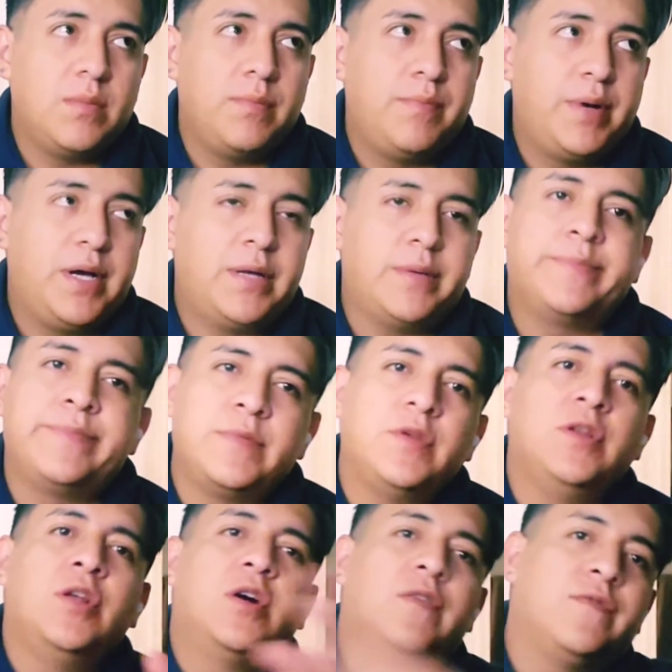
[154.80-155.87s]
But
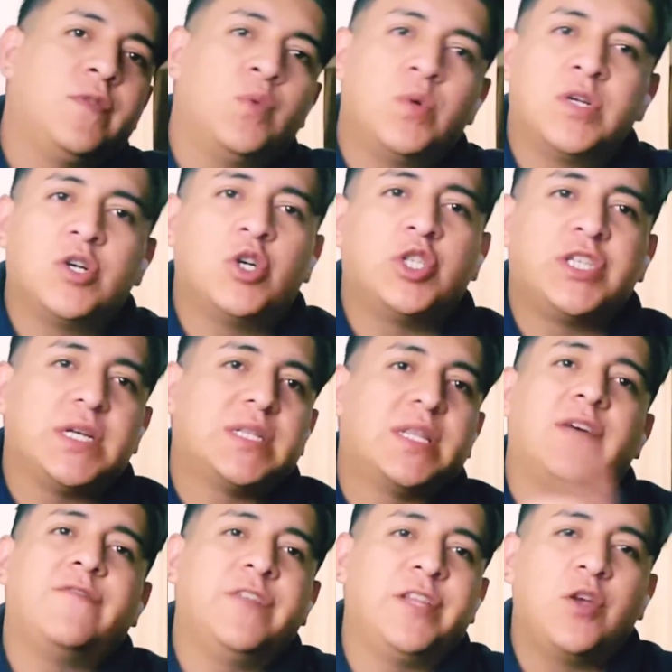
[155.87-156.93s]
if you want to go check
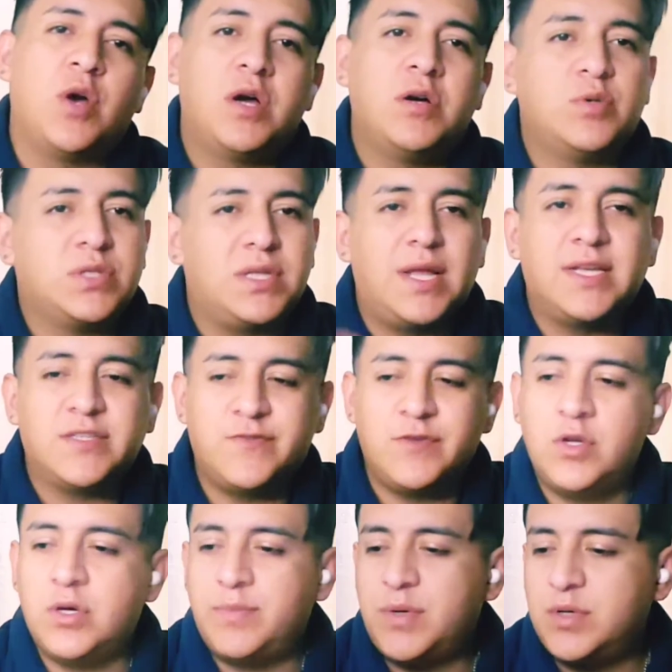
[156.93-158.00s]
that video out, it was the last
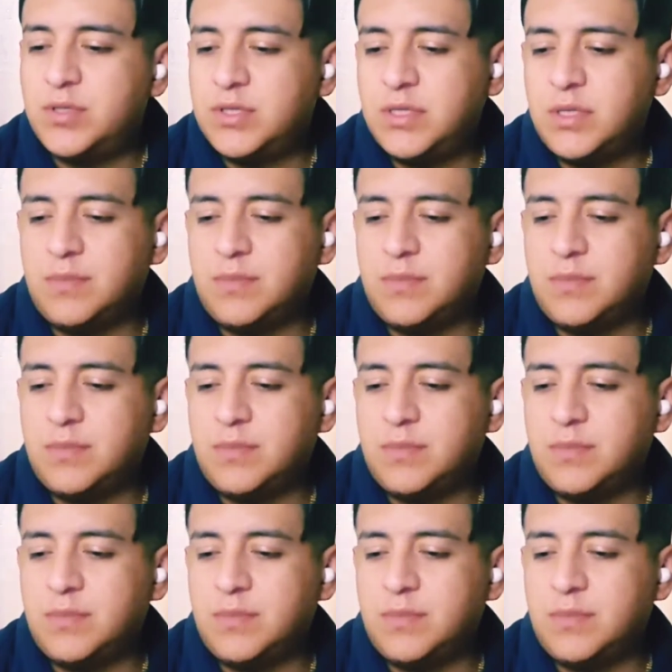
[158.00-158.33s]
video I posted.